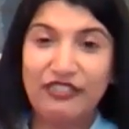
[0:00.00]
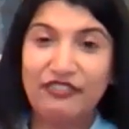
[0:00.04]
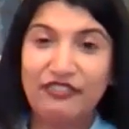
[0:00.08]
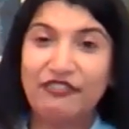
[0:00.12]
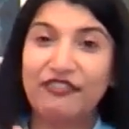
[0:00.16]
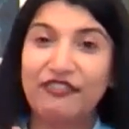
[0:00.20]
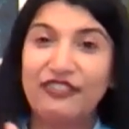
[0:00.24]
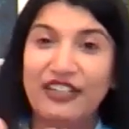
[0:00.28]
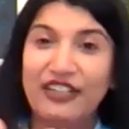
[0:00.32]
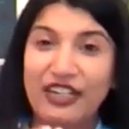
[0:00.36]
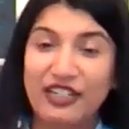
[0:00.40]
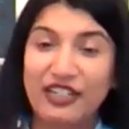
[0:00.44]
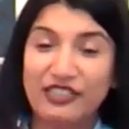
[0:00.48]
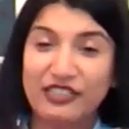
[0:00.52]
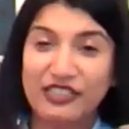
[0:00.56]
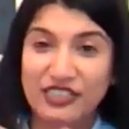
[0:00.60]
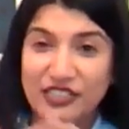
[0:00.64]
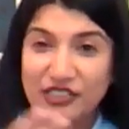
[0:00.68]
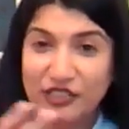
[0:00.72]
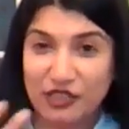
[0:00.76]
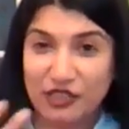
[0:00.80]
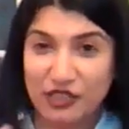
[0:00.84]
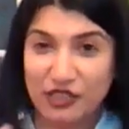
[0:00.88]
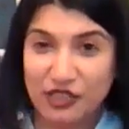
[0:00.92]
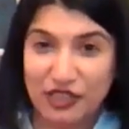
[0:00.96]
if we are
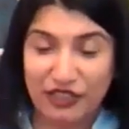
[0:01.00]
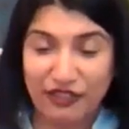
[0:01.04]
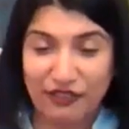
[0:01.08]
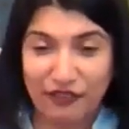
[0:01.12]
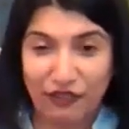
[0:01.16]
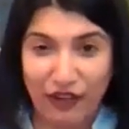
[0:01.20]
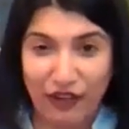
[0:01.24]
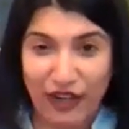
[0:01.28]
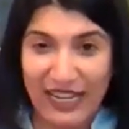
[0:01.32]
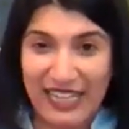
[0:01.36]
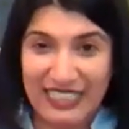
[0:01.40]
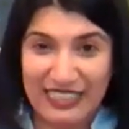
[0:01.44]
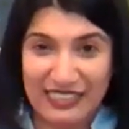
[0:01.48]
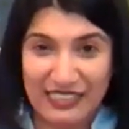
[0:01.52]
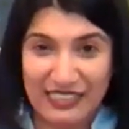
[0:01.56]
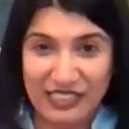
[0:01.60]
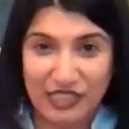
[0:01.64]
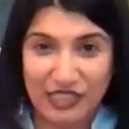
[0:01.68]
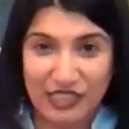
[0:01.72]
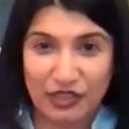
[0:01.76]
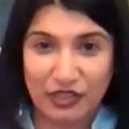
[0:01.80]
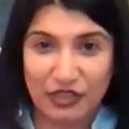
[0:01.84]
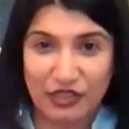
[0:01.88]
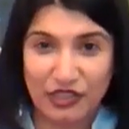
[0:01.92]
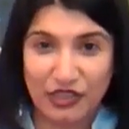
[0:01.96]
searching for
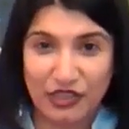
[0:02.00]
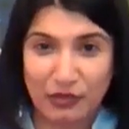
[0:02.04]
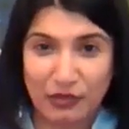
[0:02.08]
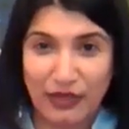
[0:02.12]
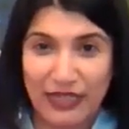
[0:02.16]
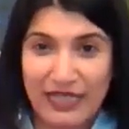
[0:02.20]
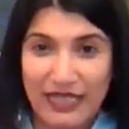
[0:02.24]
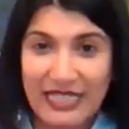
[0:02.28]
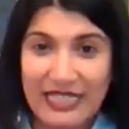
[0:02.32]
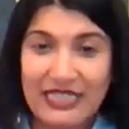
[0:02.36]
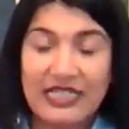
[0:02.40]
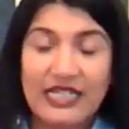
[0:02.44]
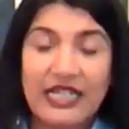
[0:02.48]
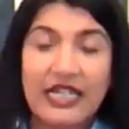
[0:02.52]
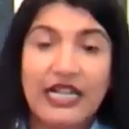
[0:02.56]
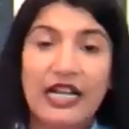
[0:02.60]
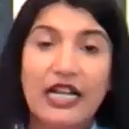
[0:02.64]
answers, right?